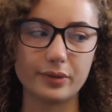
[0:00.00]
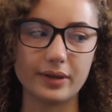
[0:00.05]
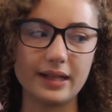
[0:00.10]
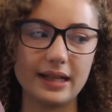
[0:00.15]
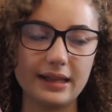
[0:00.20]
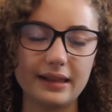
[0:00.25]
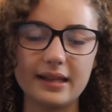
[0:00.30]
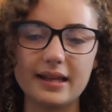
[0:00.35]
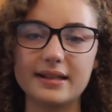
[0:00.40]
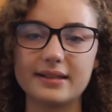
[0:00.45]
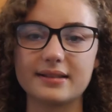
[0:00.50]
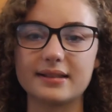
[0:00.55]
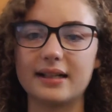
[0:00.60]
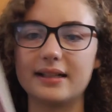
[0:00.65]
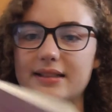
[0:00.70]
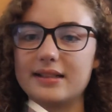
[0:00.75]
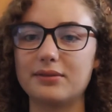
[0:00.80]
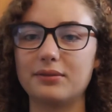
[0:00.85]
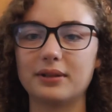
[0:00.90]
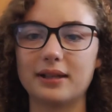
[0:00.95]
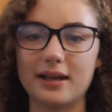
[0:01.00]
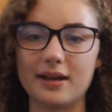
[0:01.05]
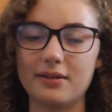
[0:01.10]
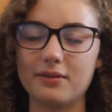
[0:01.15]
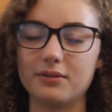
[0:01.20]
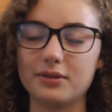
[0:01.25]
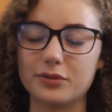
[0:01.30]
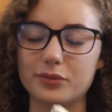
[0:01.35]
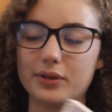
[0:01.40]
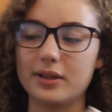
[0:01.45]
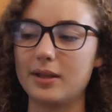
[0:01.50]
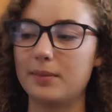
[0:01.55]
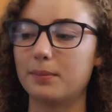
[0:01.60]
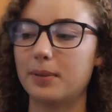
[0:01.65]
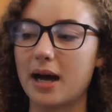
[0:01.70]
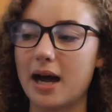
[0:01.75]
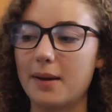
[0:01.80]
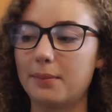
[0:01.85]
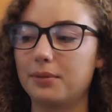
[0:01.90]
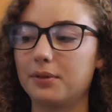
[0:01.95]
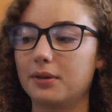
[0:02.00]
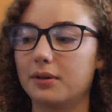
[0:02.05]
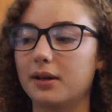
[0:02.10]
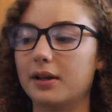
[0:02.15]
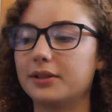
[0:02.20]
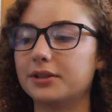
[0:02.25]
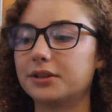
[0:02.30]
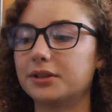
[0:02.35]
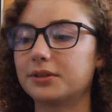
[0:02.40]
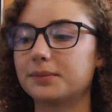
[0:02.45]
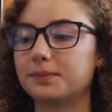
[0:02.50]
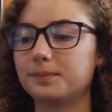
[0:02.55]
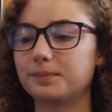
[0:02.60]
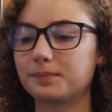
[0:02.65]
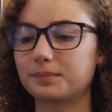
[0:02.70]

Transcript: reading this than I did when I was reading Pop Crush.